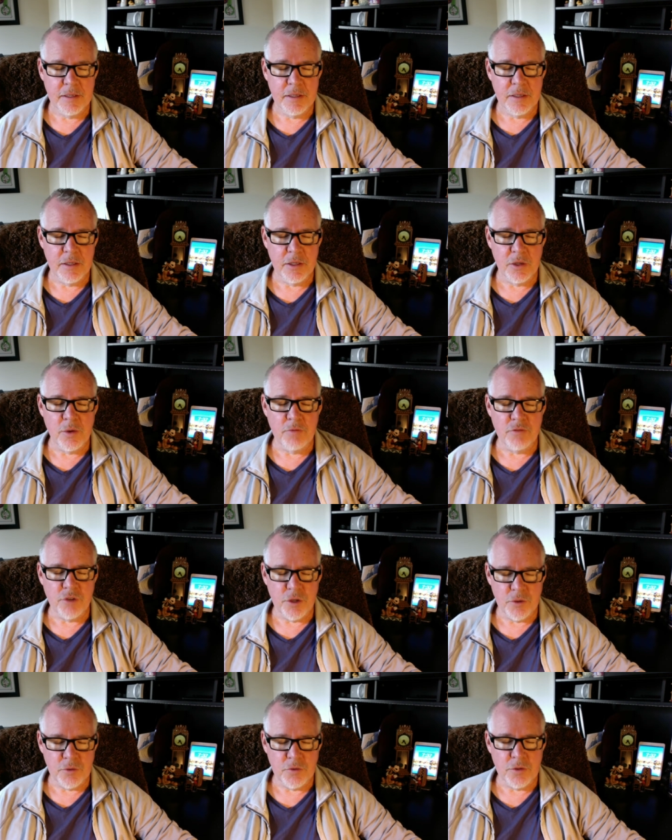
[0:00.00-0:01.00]
you have
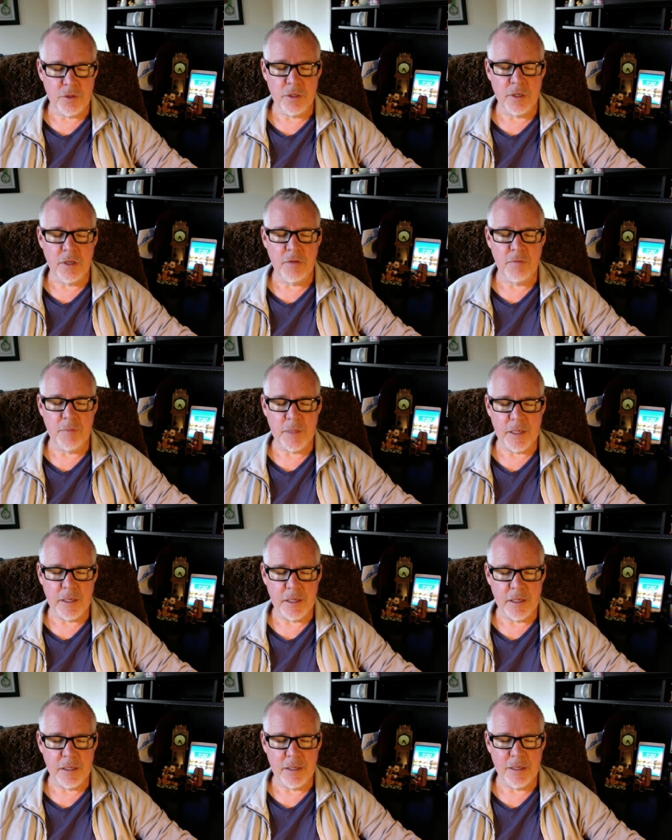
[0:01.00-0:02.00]
chosen to love me.
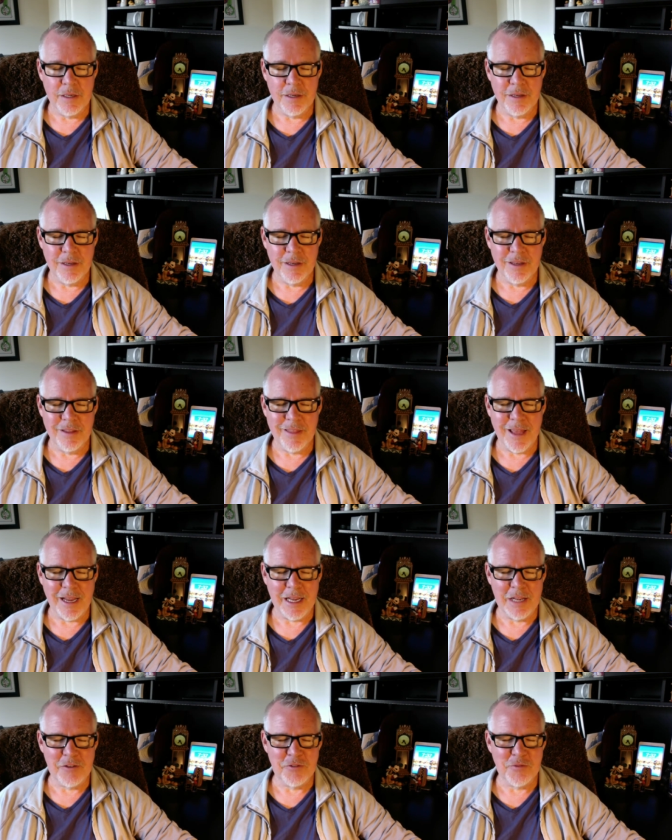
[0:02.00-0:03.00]
And that
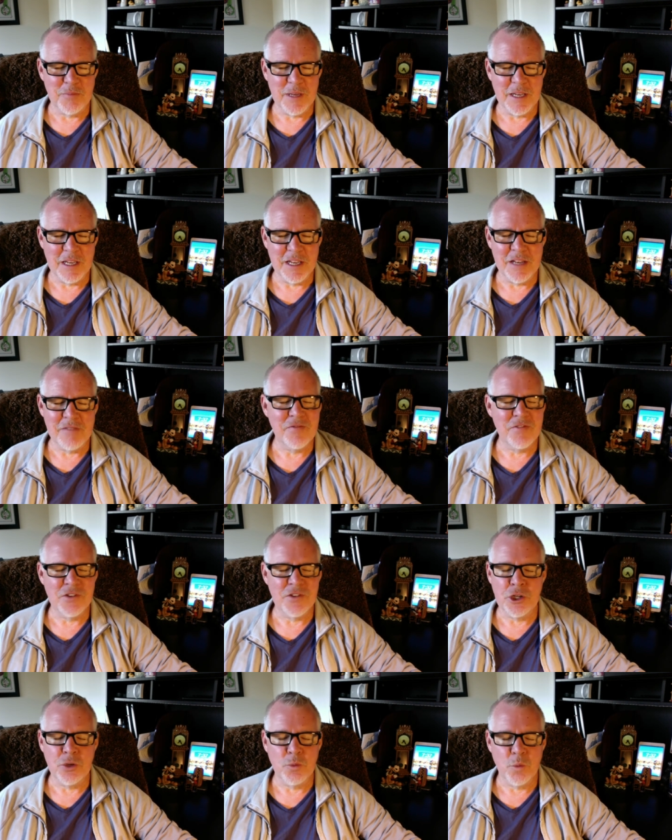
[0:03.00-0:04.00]
gives me
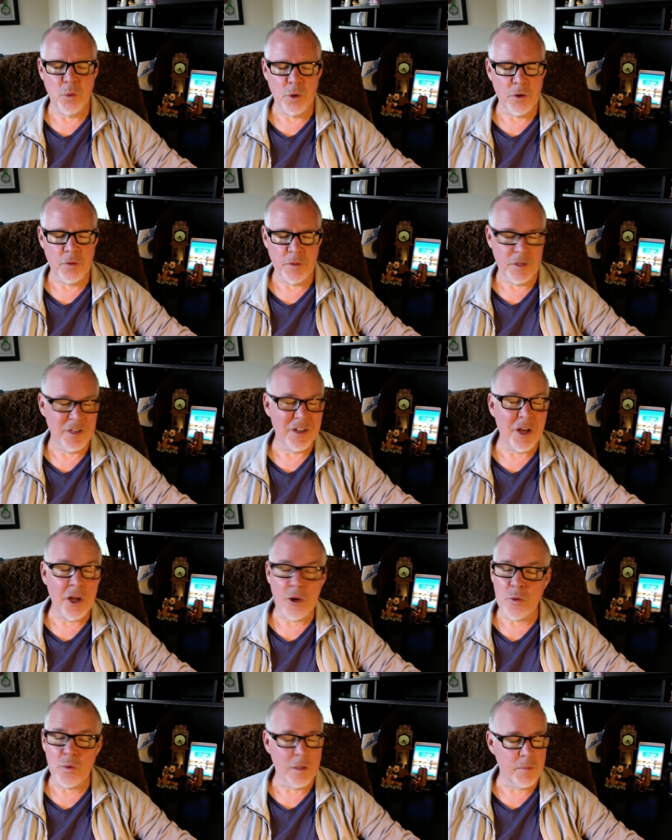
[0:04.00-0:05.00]
infinite worth. And not
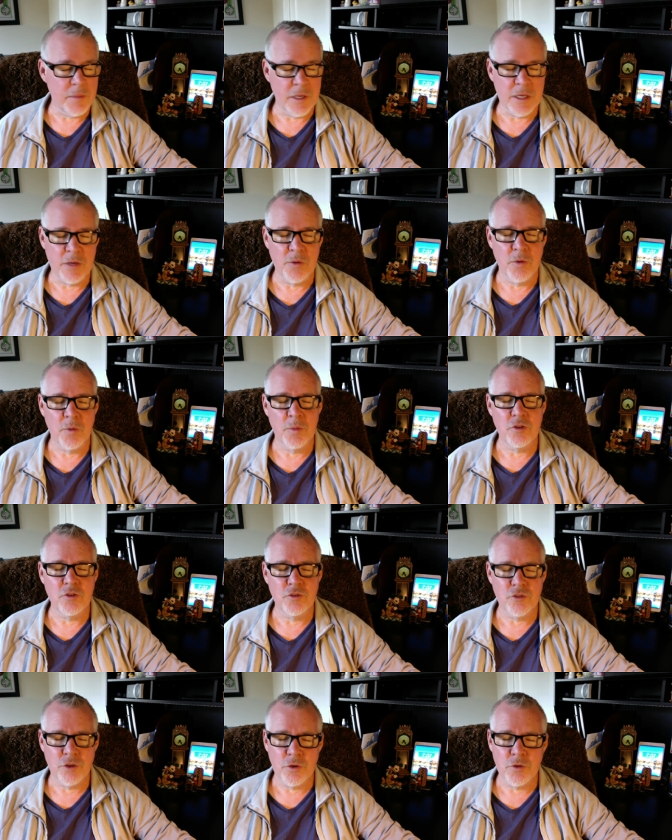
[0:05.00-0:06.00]
only me, Lord, but you
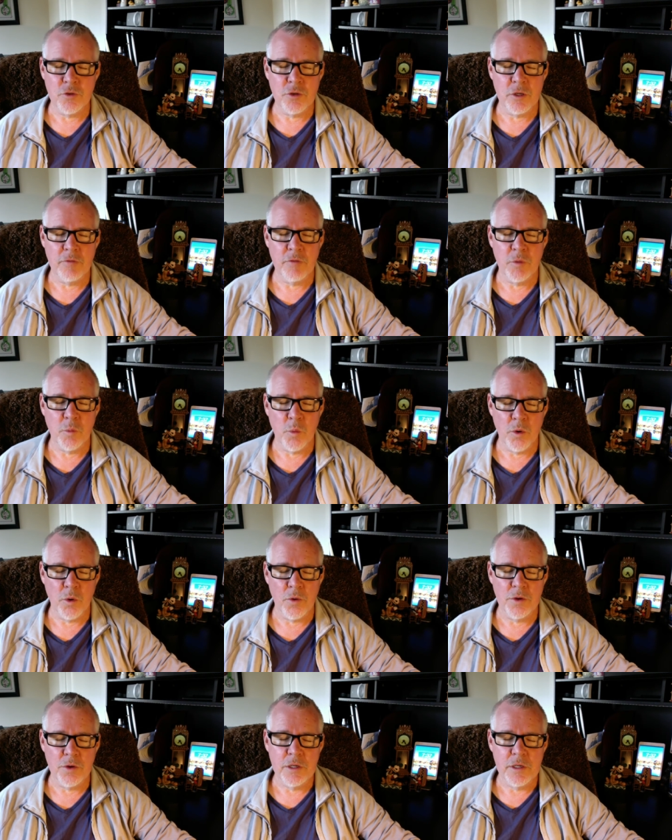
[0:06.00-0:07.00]
chose to love the
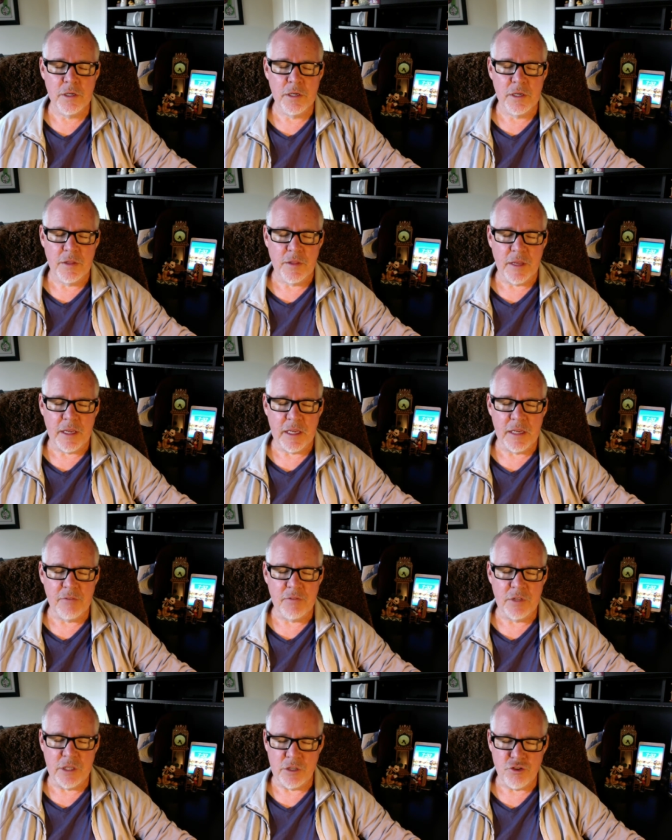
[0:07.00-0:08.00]
world. That
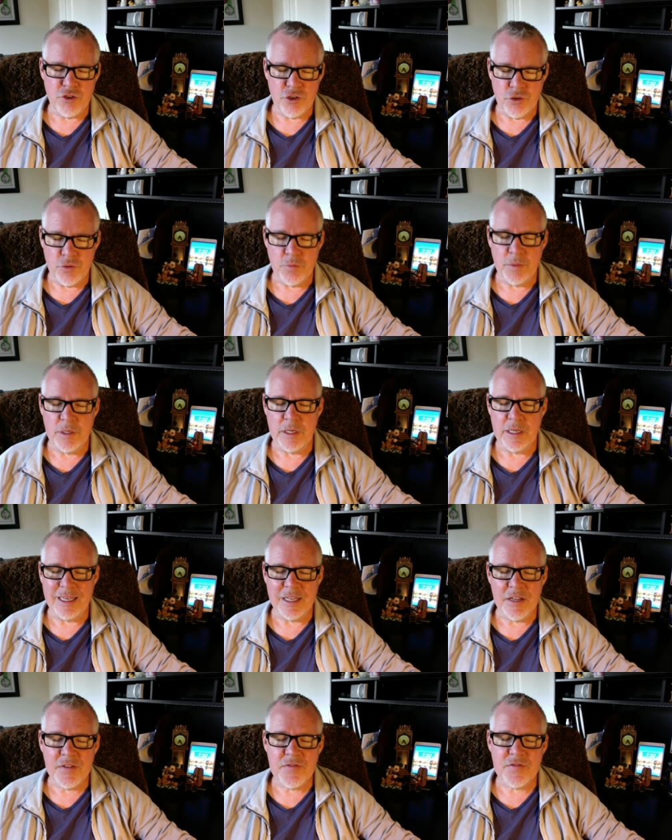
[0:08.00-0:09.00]
gives each human
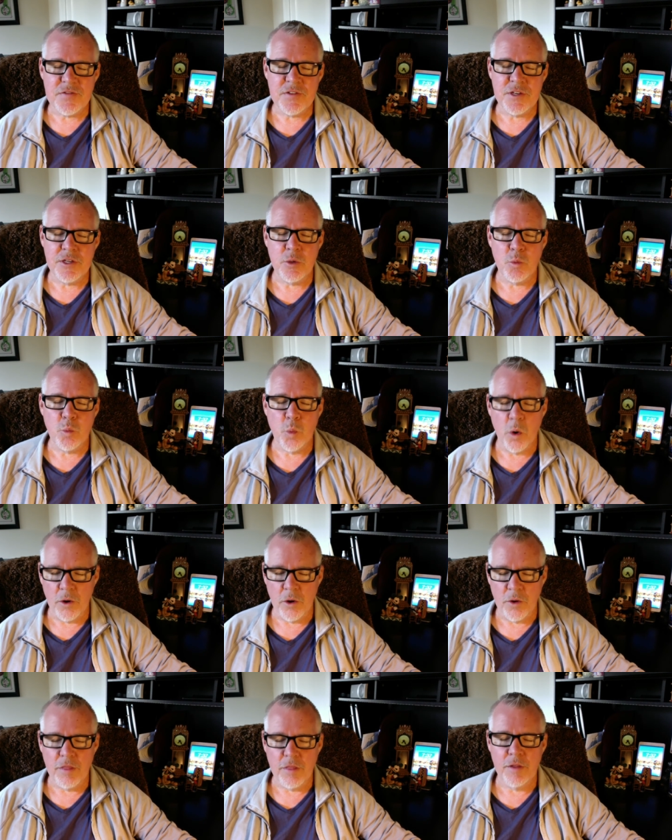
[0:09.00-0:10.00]
infinite
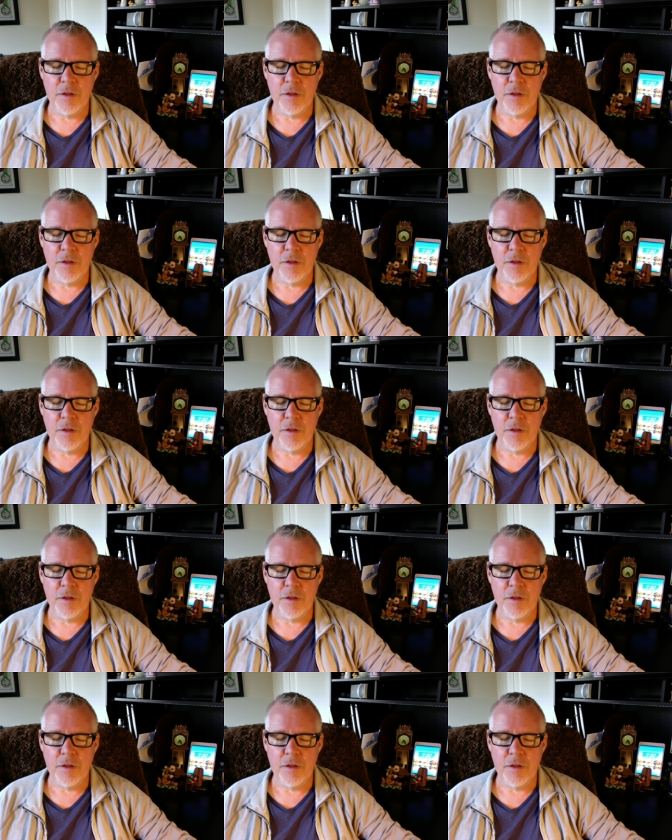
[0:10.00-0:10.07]
worth,